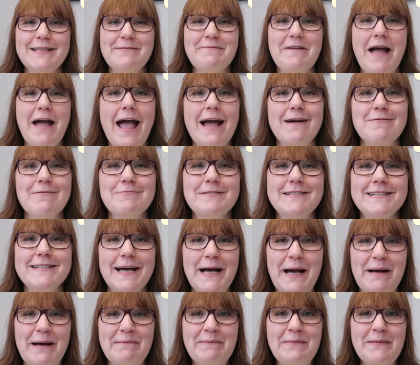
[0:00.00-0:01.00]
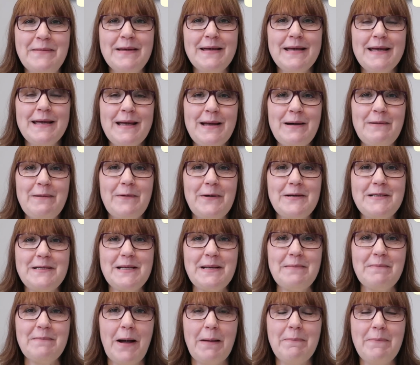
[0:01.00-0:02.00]
around
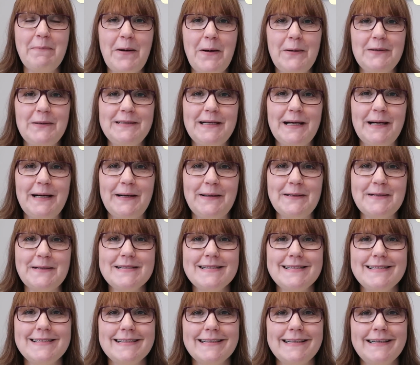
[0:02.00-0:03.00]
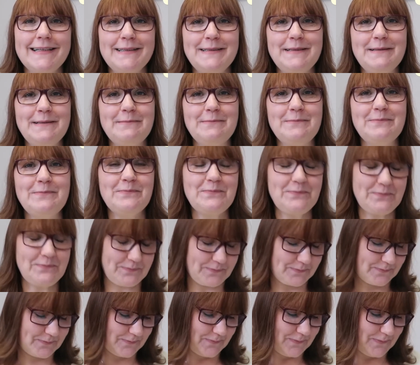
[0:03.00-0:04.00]
watching my podcast, and
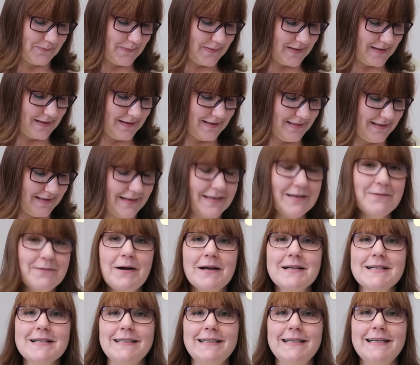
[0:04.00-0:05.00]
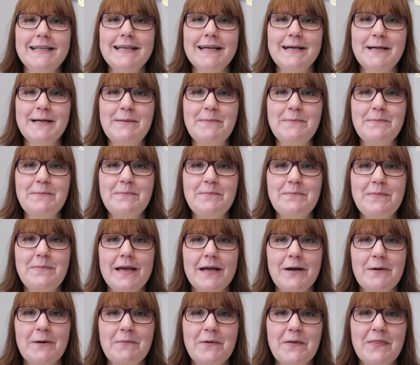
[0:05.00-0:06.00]
that you actually
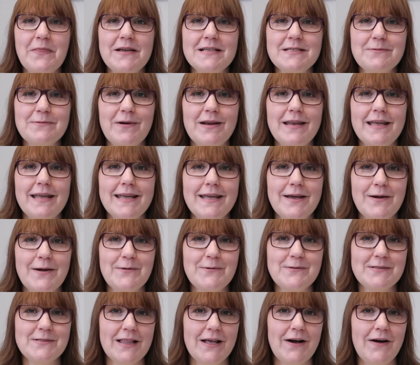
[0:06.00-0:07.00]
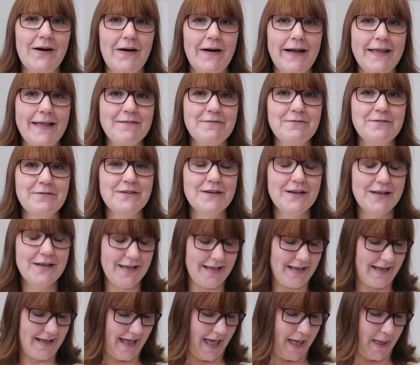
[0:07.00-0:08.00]
pick up on this when it goes live.
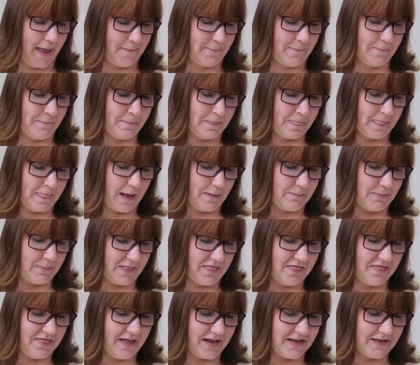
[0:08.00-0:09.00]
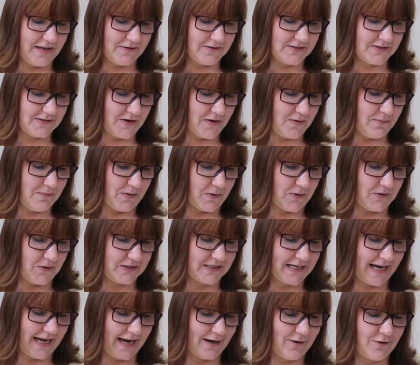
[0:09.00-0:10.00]
But thank you so
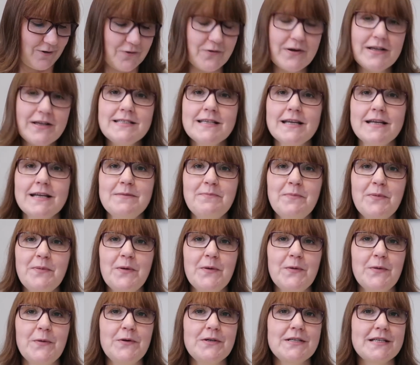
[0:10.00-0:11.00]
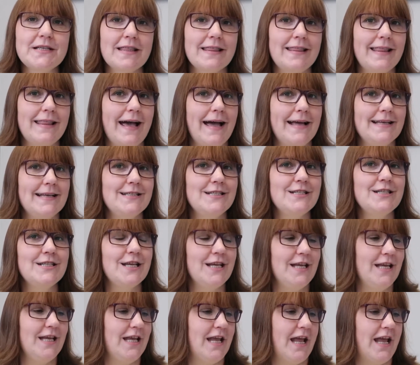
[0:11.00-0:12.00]
much. And Chris had put that
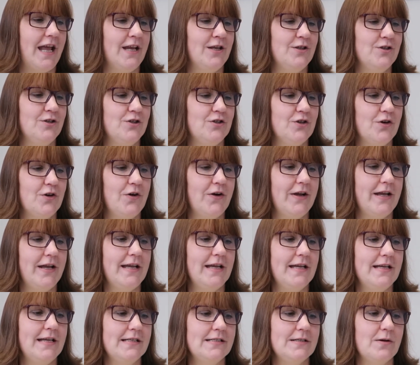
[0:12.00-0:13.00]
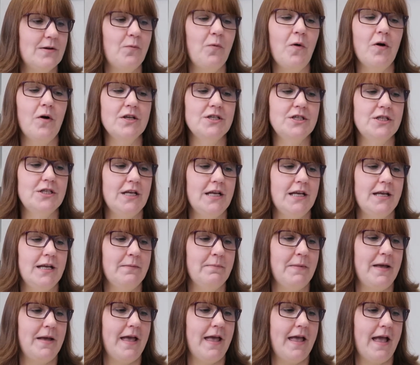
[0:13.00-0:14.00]
she enjoys
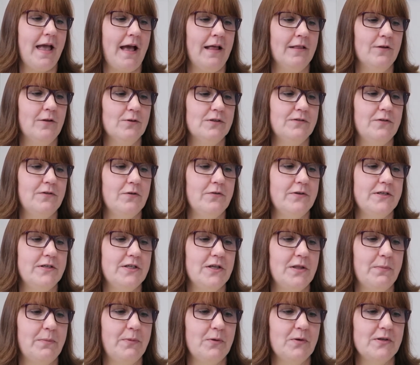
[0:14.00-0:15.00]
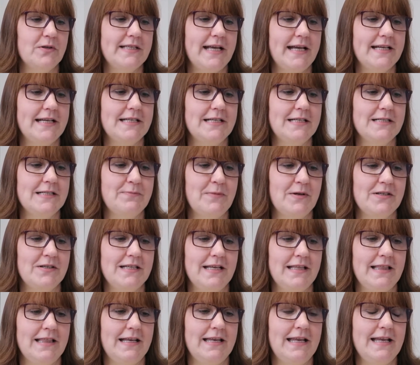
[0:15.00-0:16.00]
watching me and looks forward to the book section as much
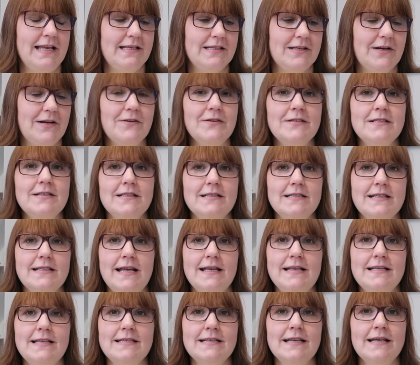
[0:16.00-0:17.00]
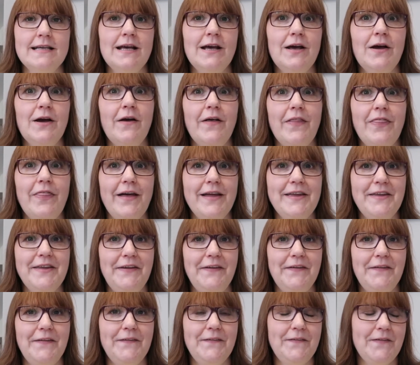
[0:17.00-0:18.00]
in the knit content.
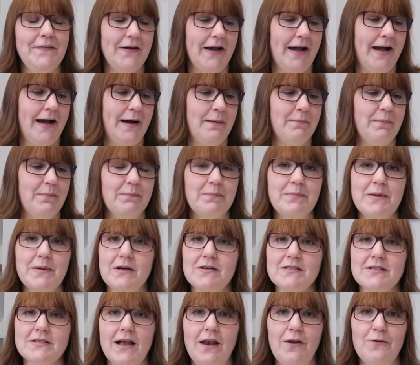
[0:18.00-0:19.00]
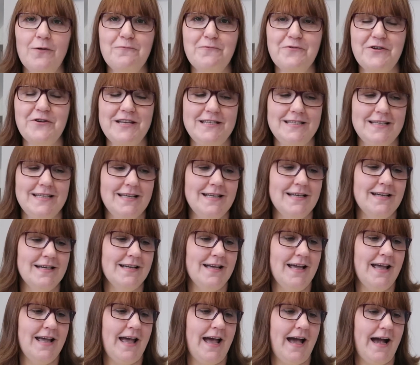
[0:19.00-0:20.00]
Thank you, because I love reading.
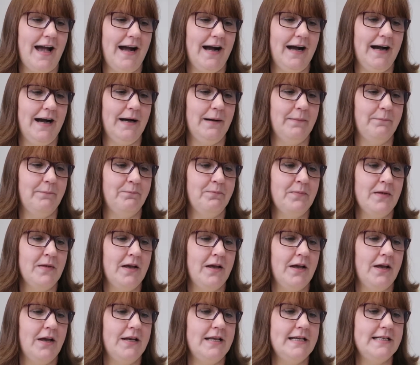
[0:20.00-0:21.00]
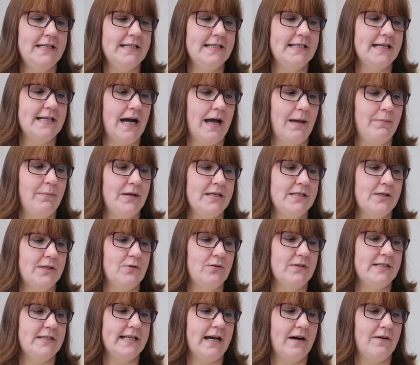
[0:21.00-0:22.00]
Her knitting time is
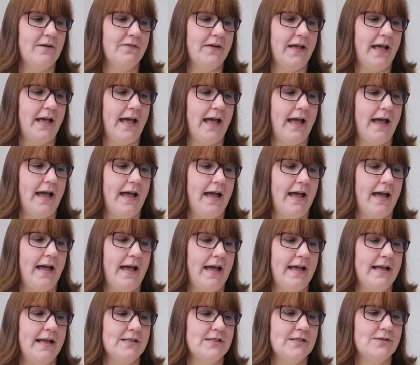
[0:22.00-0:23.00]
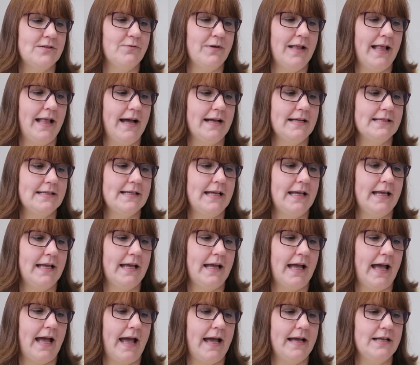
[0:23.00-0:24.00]
good self-care, it's
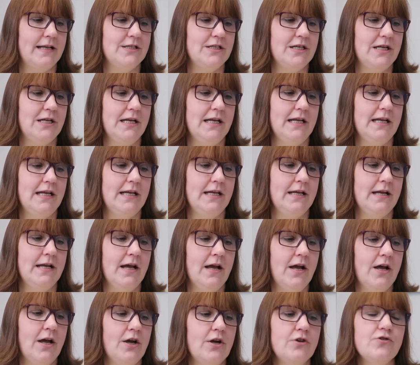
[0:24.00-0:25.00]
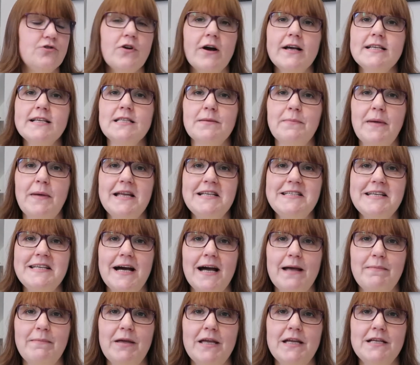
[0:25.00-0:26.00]
relaxing, and she tries to make
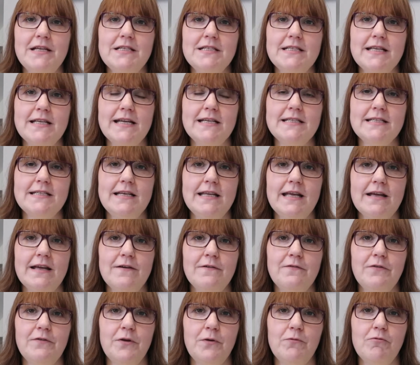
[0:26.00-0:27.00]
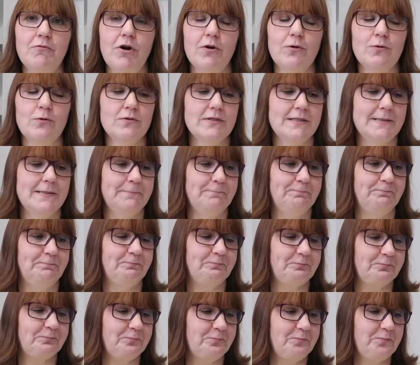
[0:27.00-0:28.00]
time each day to knit a few rows.
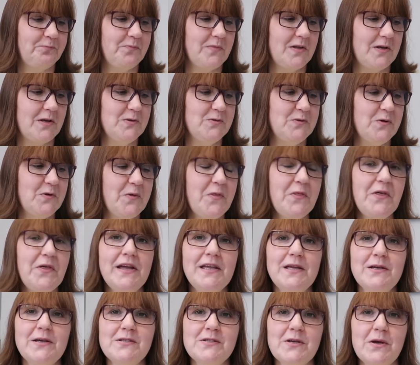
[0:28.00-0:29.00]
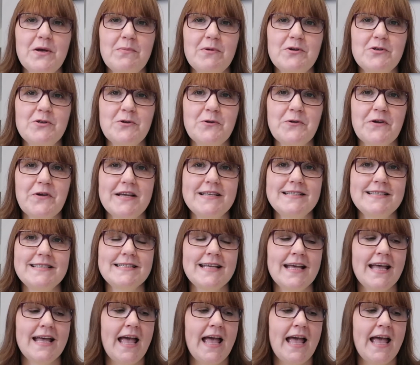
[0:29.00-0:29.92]
So thank you so much, Chris.